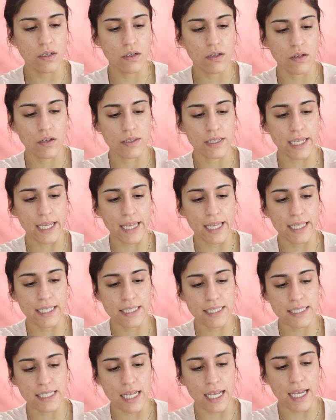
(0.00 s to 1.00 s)

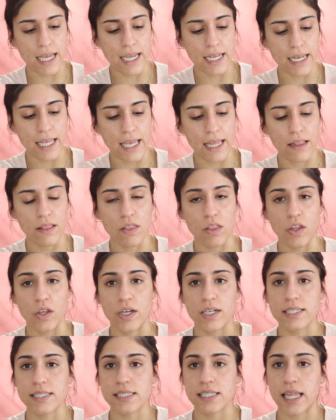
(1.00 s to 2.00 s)
it
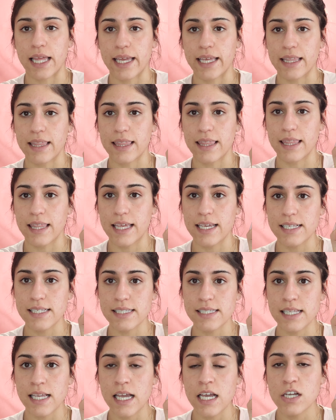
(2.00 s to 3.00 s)
looks like
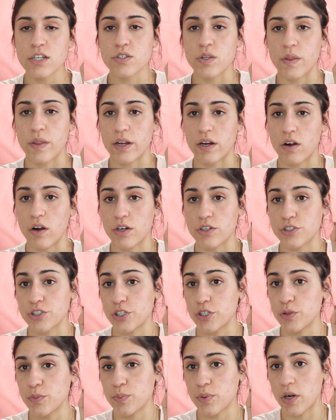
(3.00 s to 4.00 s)
this. So there are
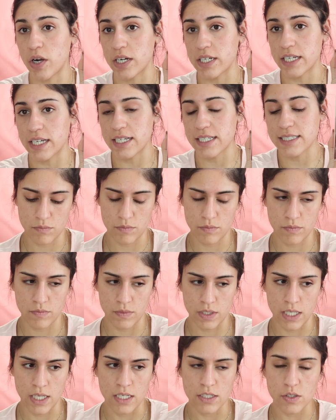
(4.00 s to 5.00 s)
2 products.
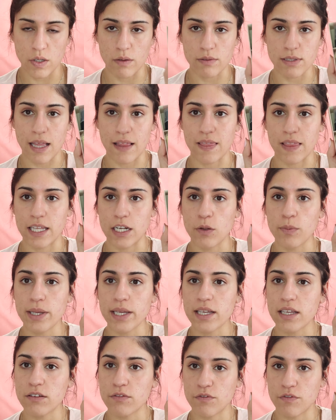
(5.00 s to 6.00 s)
So I was a little
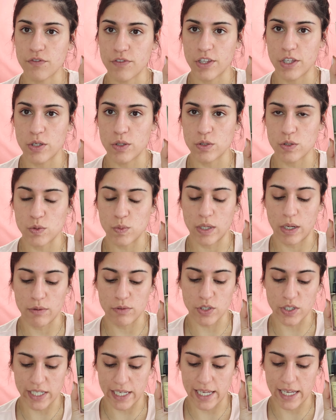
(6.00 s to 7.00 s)
bit confused when I
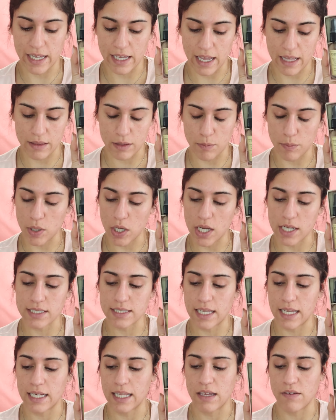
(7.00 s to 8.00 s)
was looking at the box
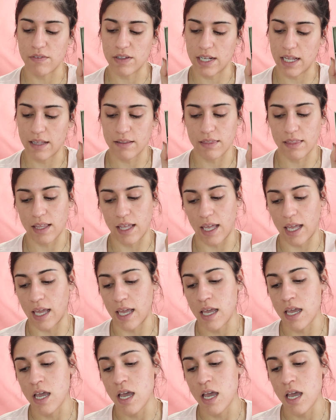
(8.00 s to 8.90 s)
and even at the